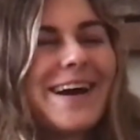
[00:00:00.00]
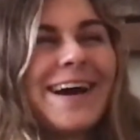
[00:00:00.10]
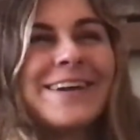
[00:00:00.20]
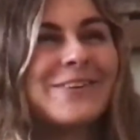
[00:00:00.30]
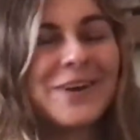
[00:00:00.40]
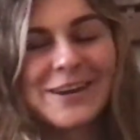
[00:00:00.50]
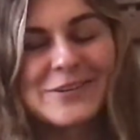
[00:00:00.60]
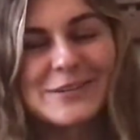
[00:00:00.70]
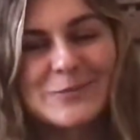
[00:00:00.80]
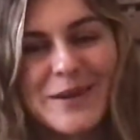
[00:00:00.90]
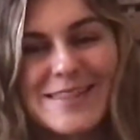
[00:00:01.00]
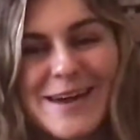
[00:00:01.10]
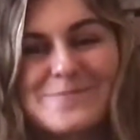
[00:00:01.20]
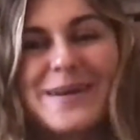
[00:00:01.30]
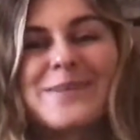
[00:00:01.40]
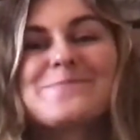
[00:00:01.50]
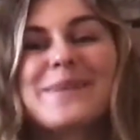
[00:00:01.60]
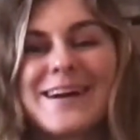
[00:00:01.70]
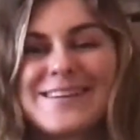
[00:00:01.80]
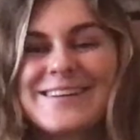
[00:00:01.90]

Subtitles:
I don't know how to explain that better, but